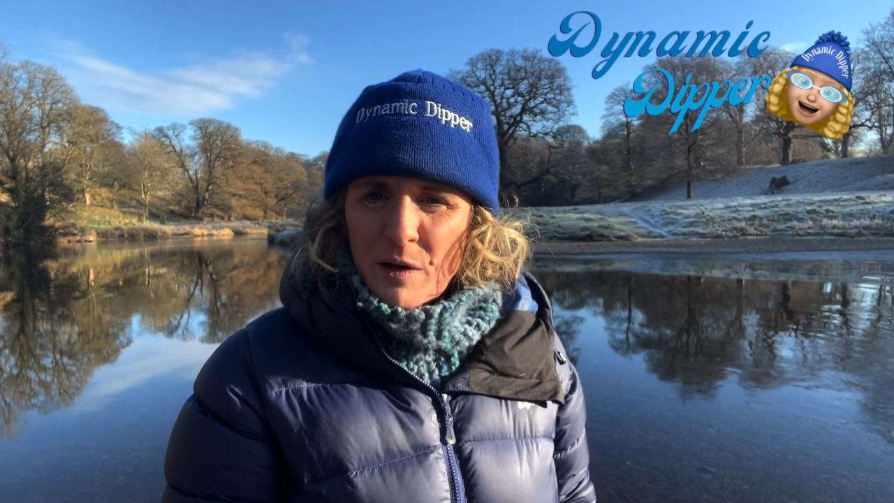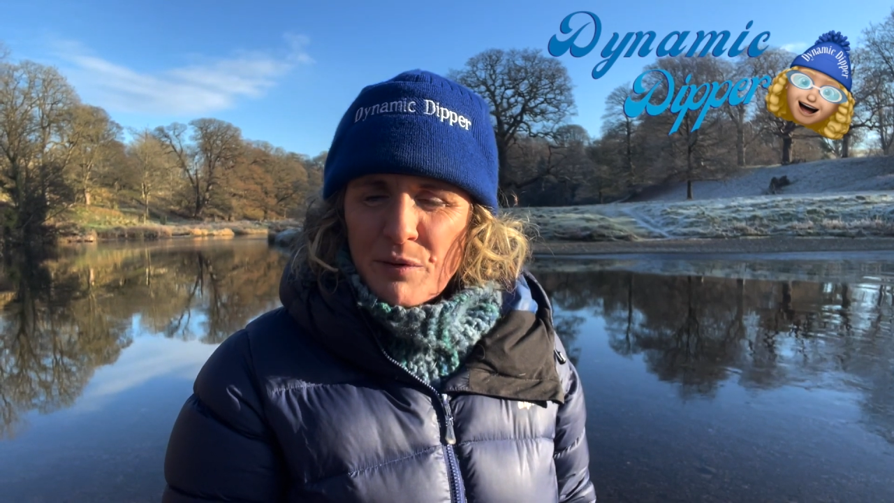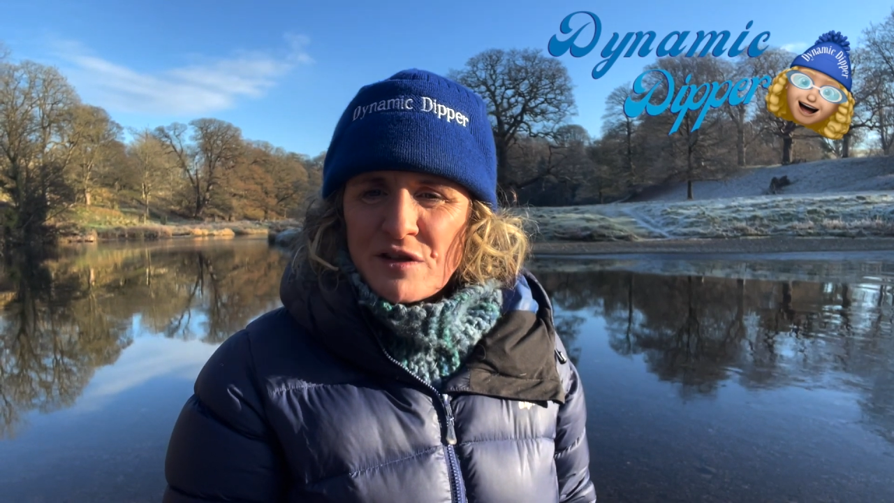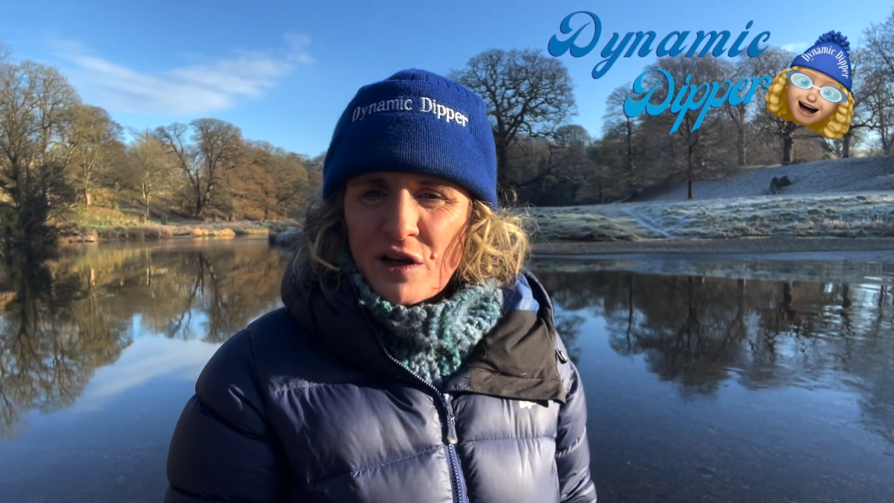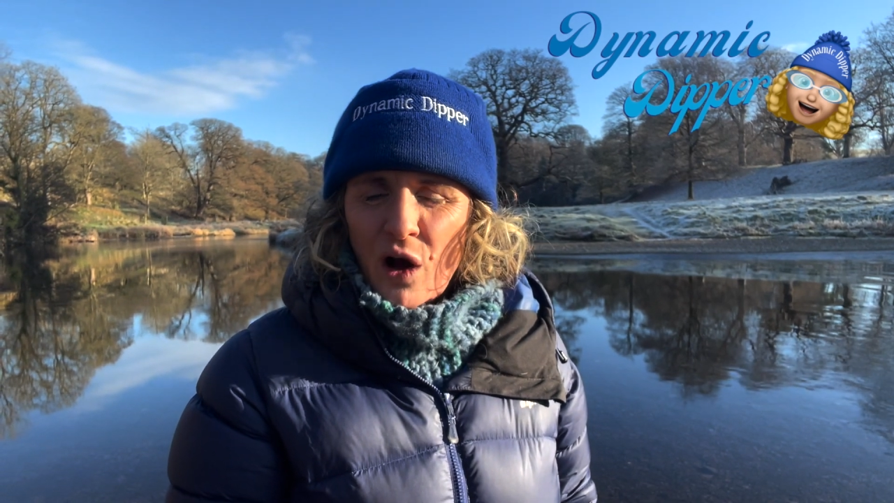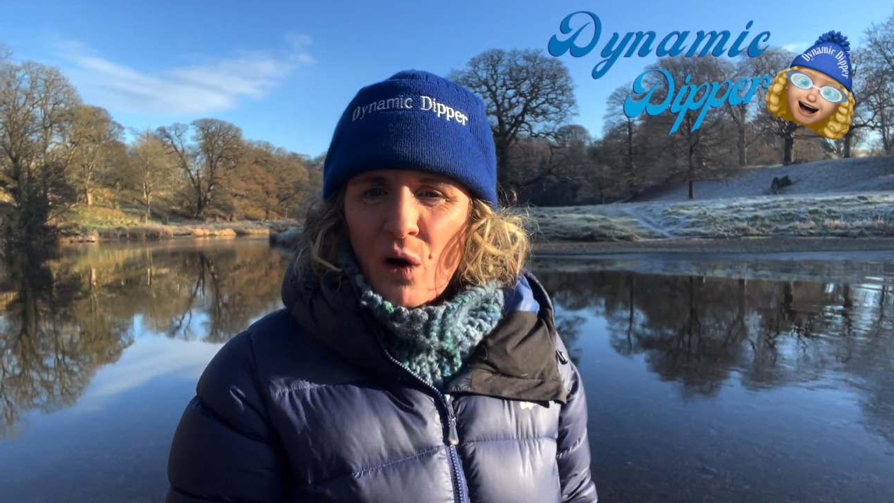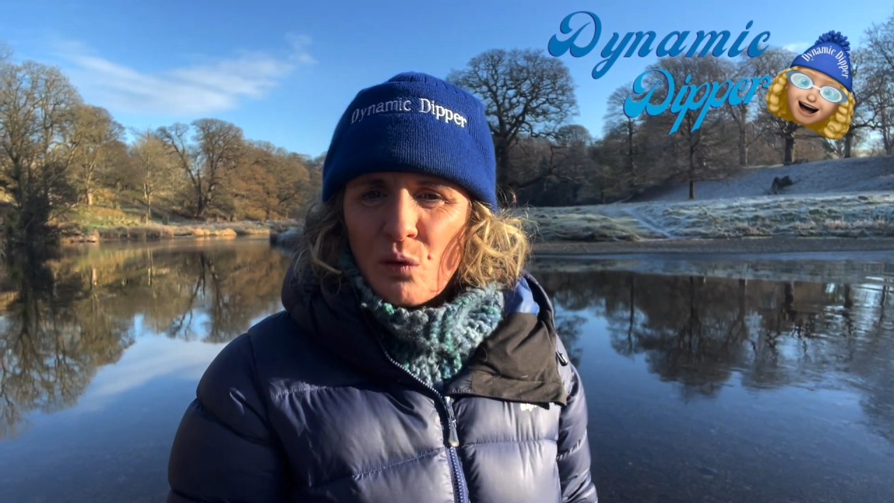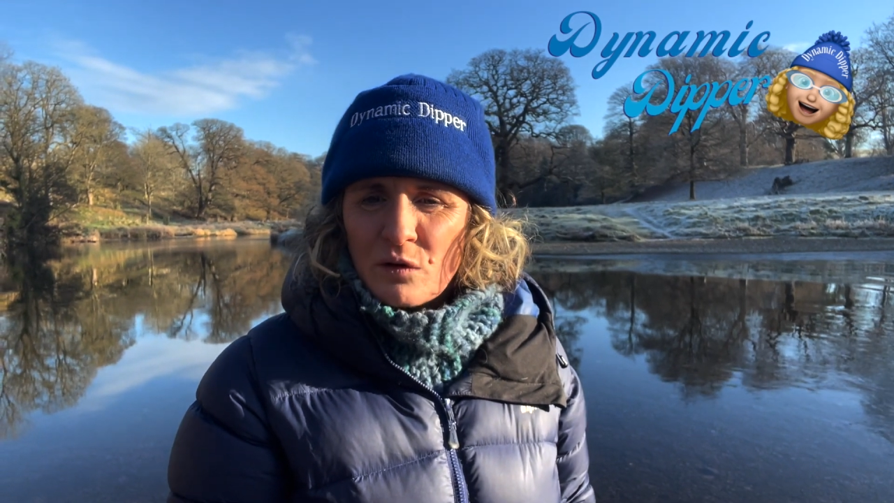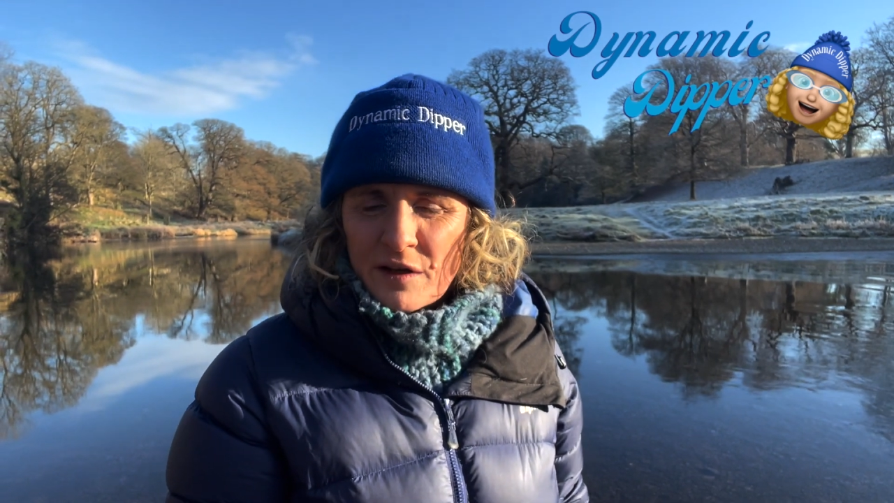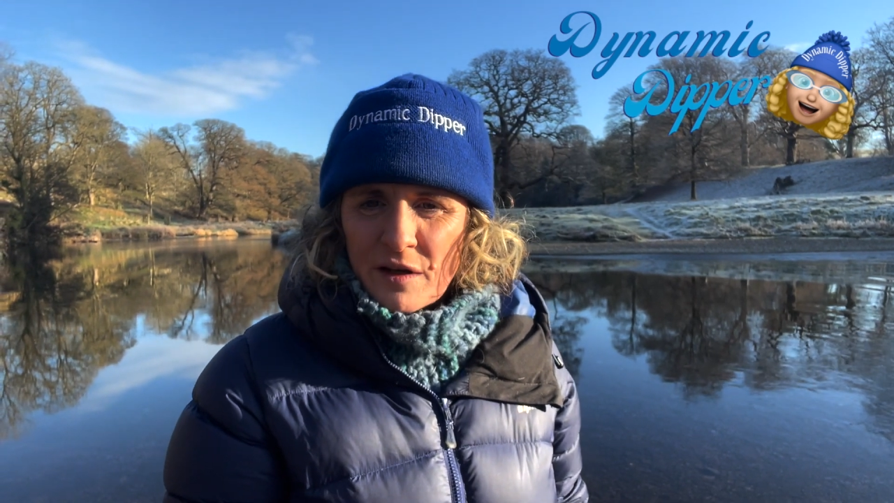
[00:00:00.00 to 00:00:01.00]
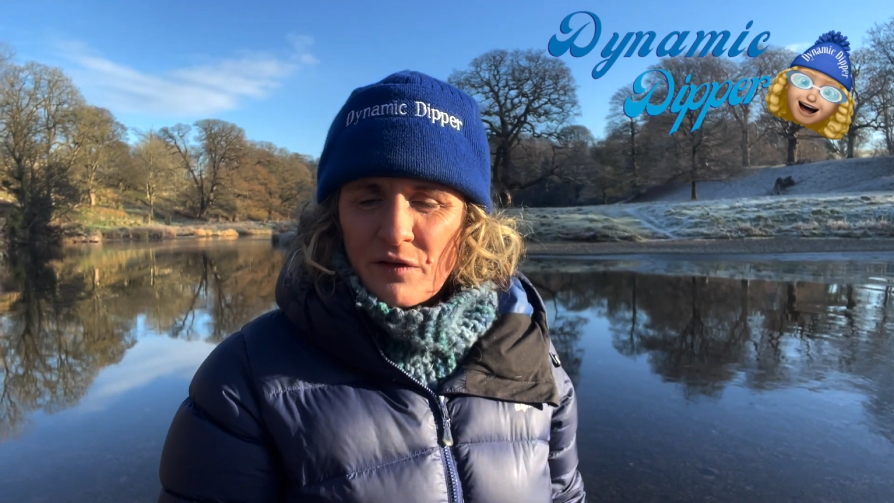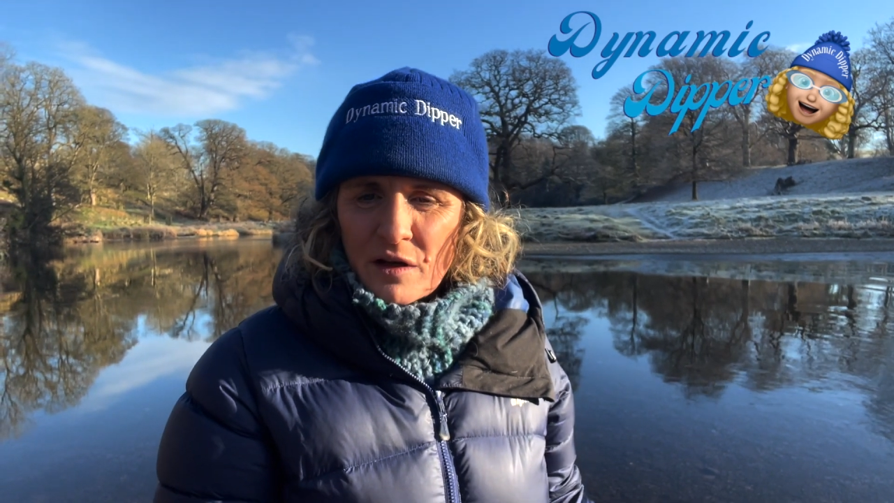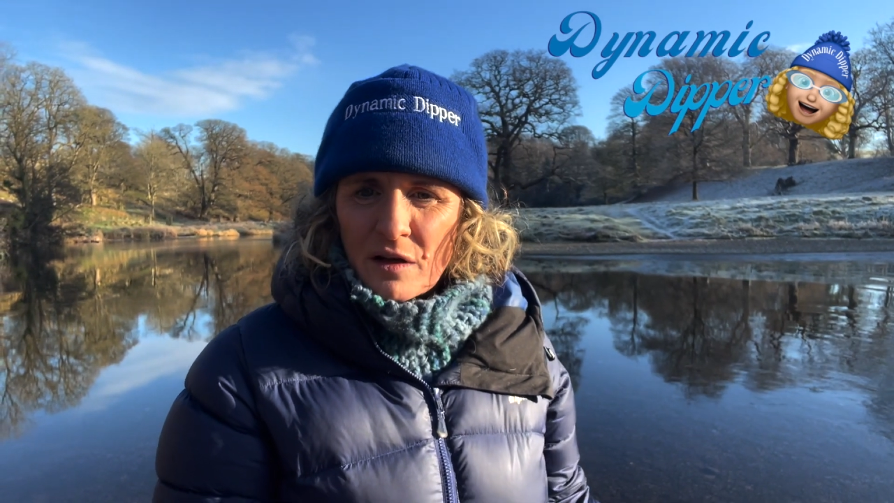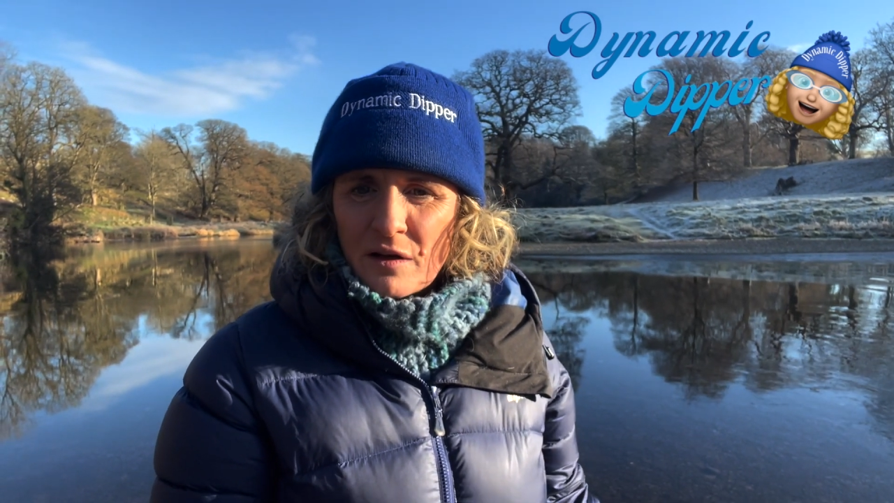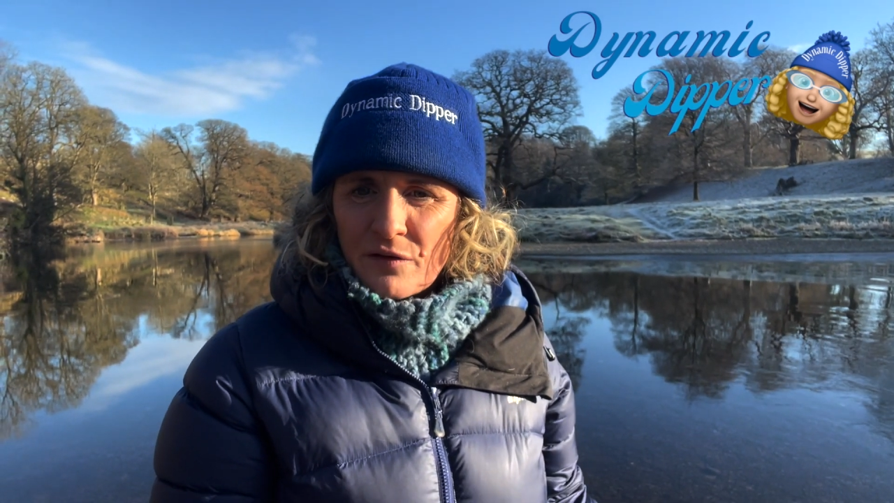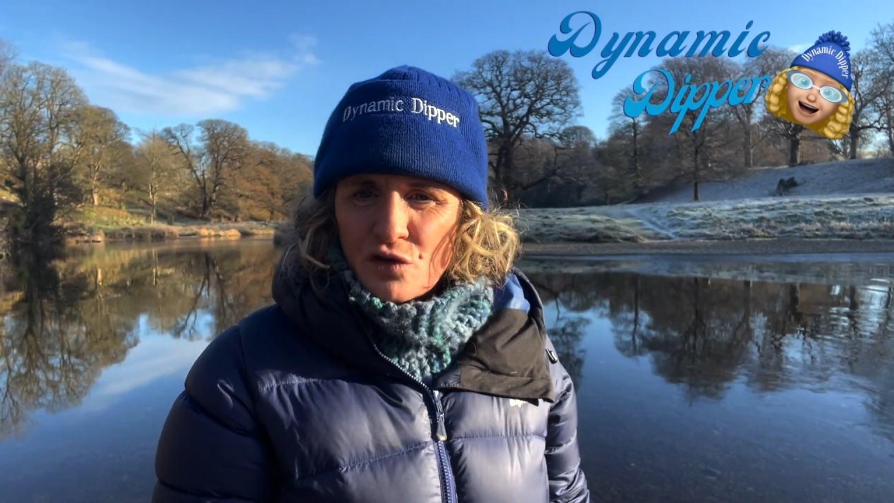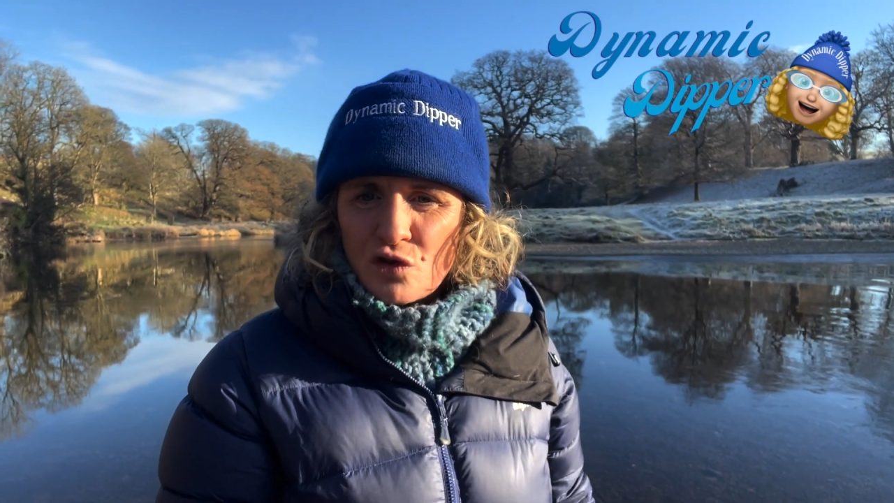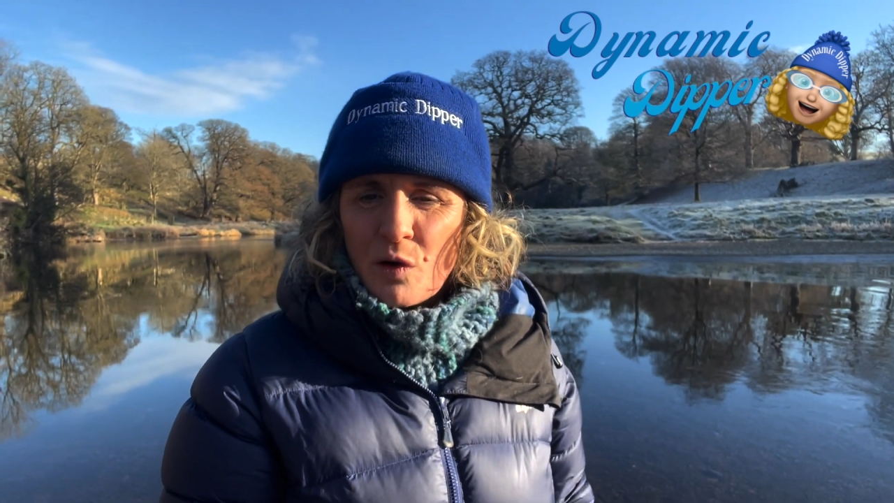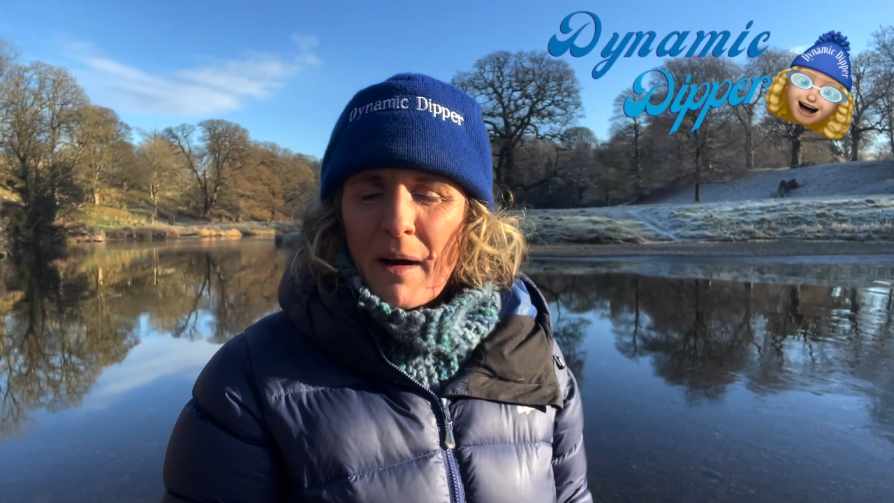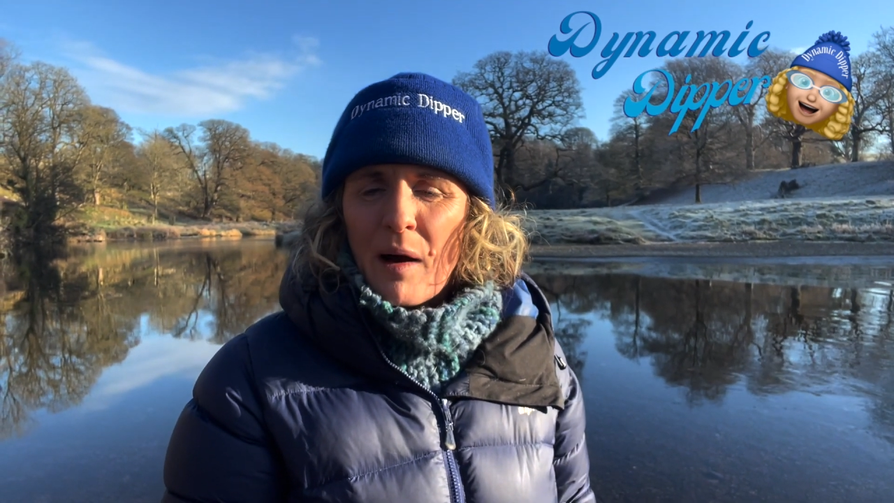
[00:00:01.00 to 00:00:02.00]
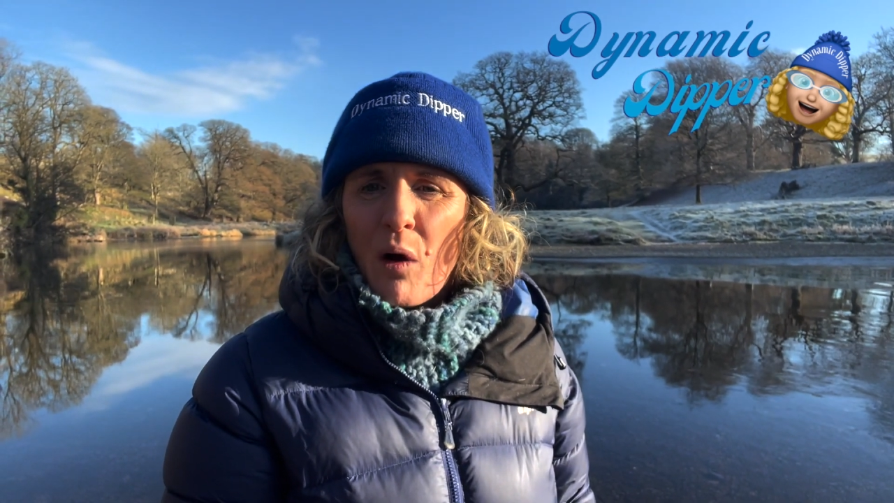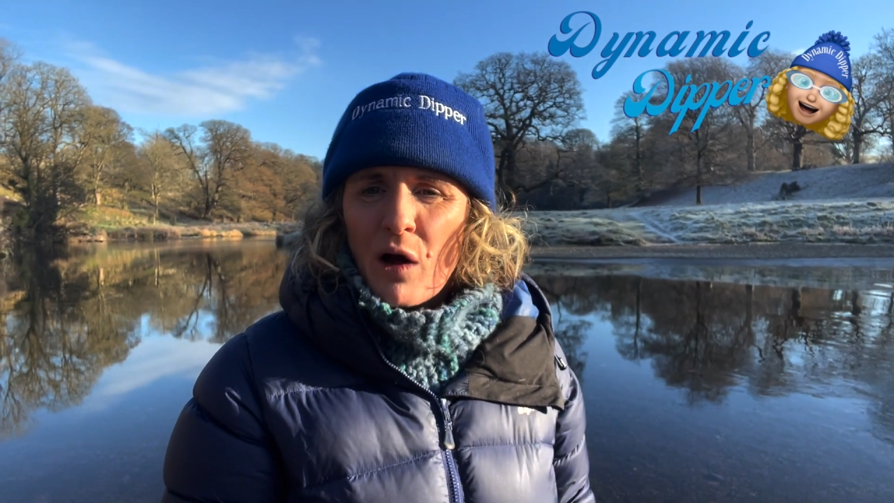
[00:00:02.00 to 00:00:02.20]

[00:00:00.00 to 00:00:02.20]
pretty cold and you've just come out,